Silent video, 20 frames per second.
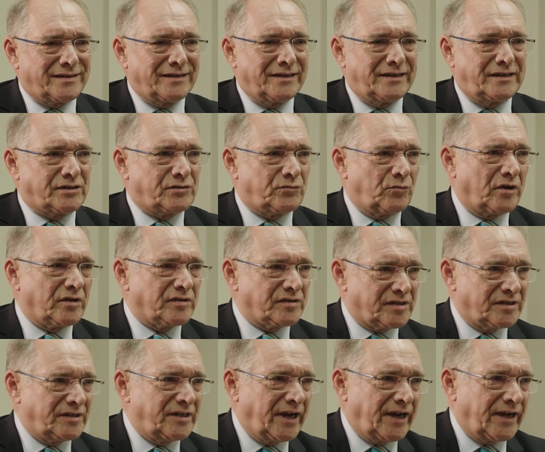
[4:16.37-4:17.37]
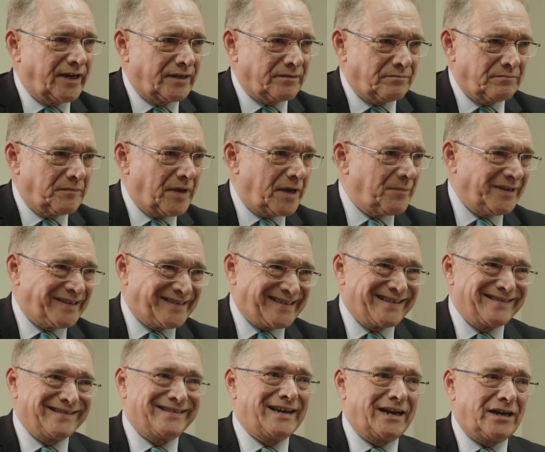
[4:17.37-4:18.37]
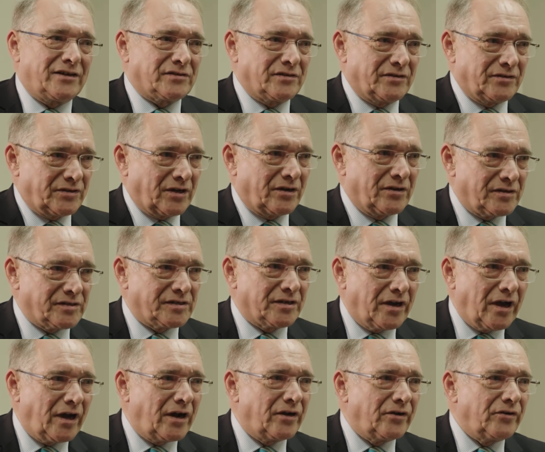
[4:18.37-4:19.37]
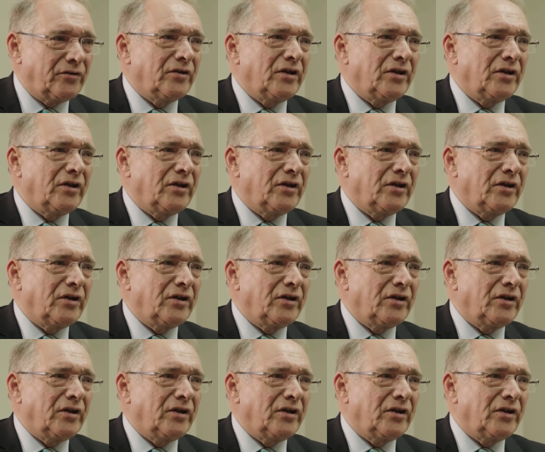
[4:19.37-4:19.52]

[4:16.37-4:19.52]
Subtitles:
at least once a day at maybe $10,000 a go.